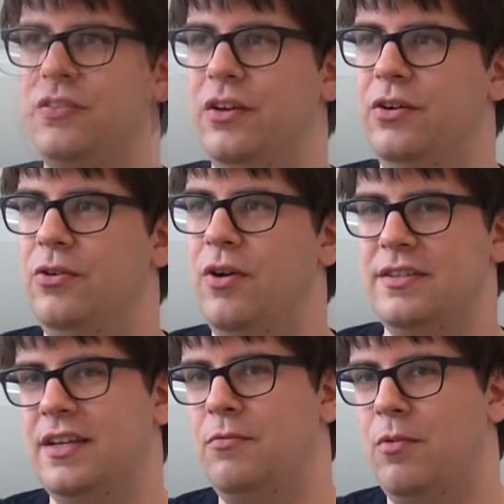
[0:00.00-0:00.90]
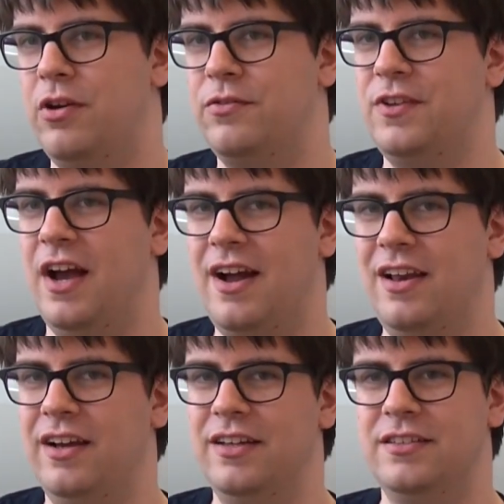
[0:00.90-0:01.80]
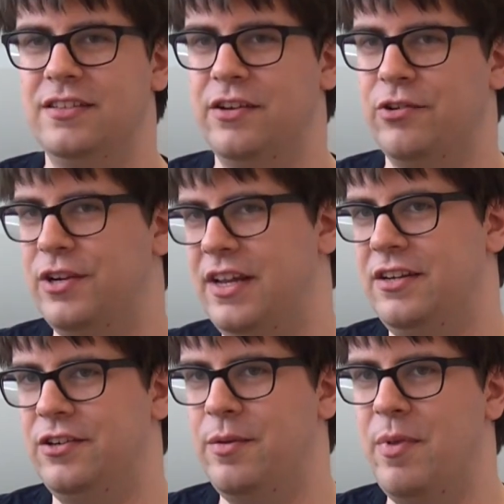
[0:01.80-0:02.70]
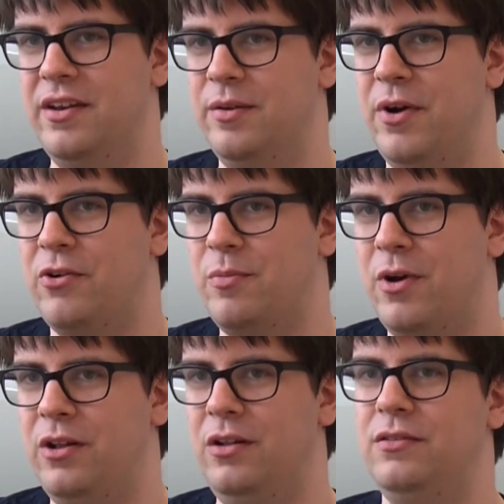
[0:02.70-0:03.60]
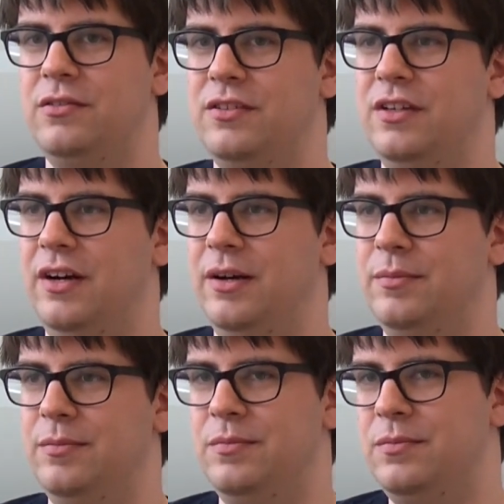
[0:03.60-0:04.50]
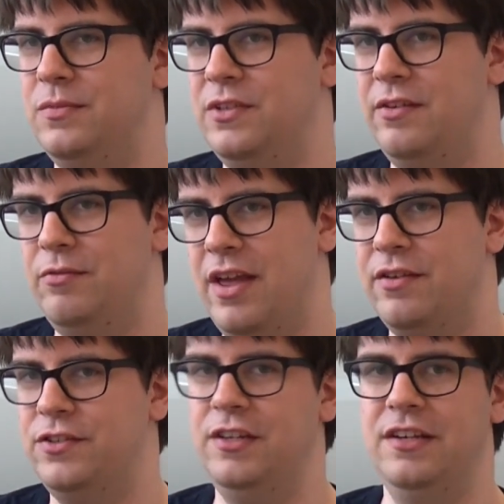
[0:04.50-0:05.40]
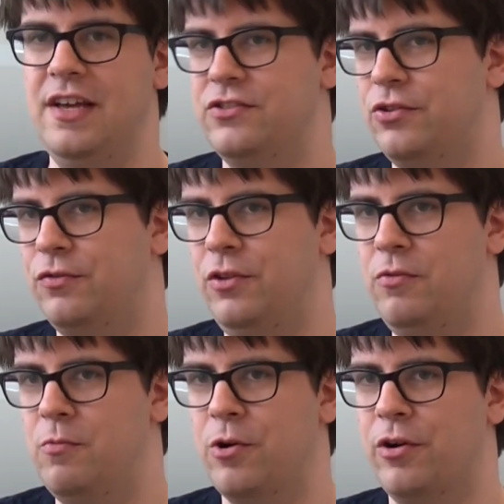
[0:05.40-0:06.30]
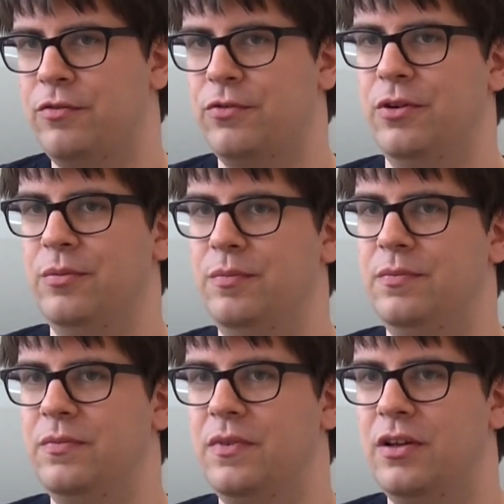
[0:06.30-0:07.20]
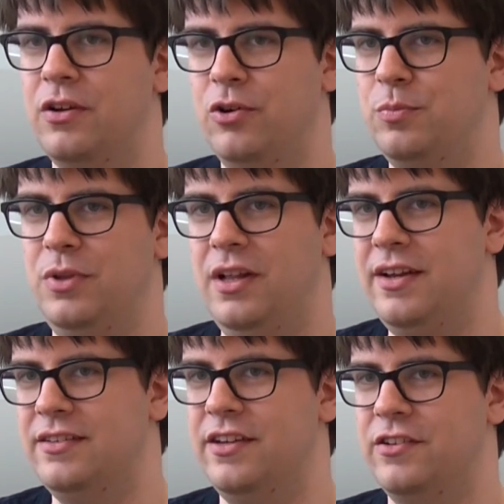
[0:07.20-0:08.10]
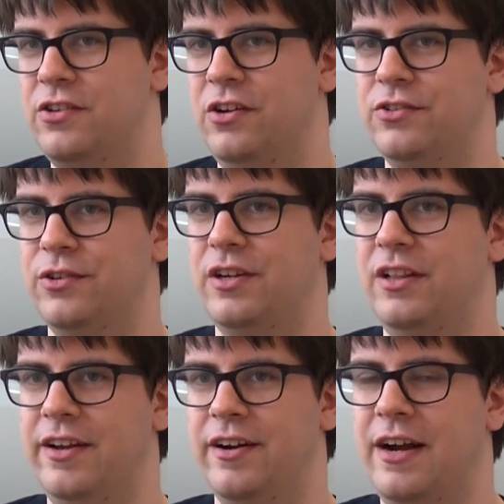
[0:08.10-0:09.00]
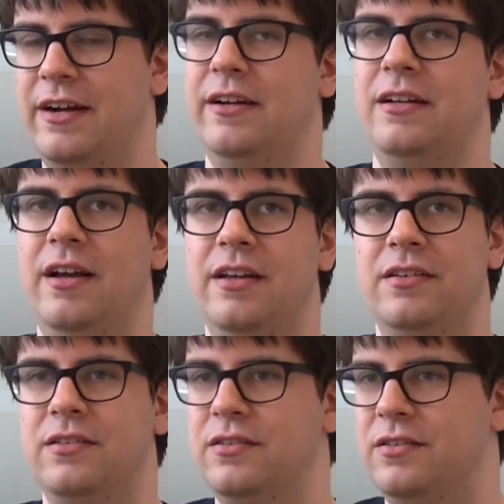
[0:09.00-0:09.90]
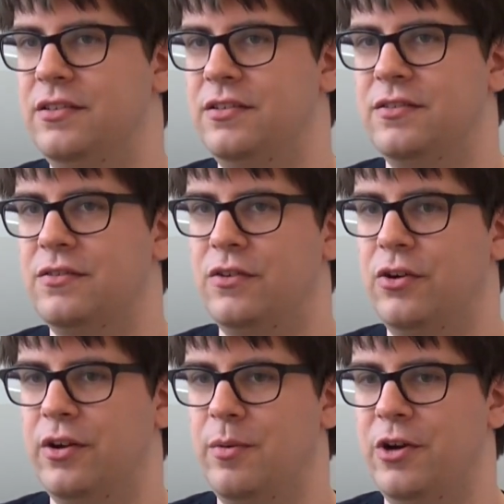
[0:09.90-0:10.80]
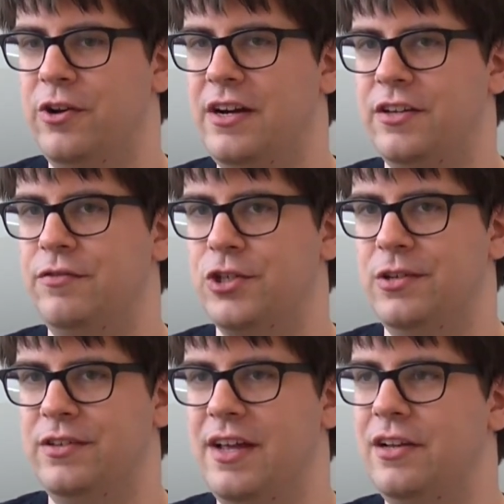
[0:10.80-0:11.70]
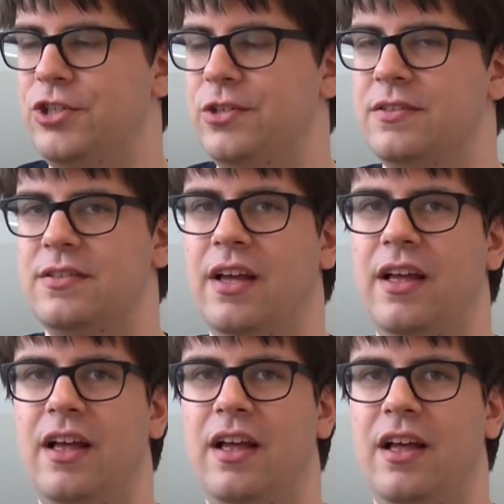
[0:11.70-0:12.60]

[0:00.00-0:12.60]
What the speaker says: So I think one of the highlights is our data-dependent power model. Then we have the TensorFlow work from CodePlay that is also a clear highlight. It's going about artificial intelligence.